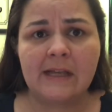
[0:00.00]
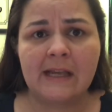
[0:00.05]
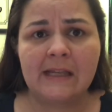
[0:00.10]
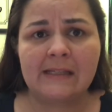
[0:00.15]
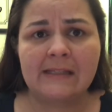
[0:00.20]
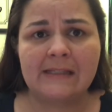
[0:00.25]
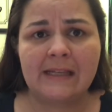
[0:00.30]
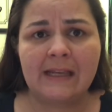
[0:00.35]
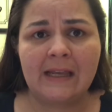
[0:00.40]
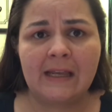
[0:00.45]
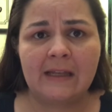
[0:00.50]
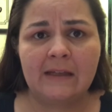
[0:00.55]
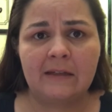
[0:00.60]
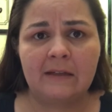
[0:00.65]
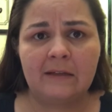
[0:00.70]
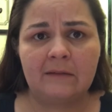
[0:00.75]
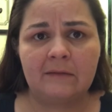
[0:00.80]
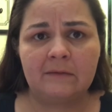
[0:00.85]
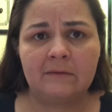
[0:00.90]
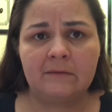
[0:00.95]
It's
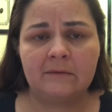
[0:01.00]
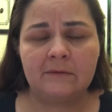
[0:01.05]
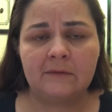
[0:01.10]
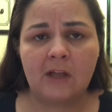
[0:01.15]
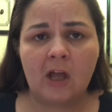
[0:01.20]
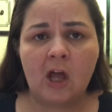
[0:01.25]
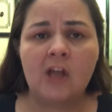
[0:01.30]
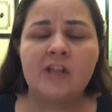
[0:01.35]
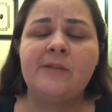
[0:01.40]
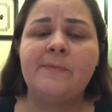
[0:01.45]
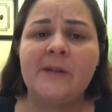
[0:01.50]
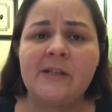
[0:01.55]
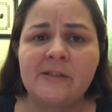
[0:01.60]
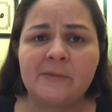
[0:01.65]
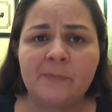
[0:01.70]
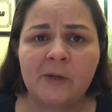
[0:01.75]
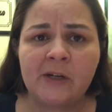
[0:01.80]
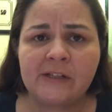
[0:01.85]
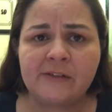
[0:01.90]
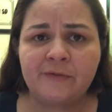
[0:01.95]
in Altamont
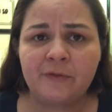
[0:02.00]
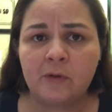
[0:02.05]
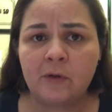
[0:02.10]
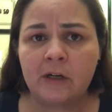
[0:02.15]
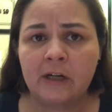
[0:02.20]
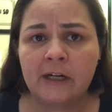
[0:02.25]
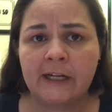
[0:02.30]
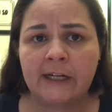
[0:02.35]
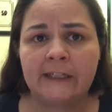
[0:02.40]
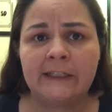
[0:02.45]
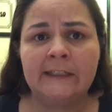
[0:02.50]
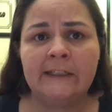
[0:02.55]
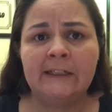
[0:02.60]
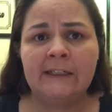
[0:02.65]
Springs, Florida.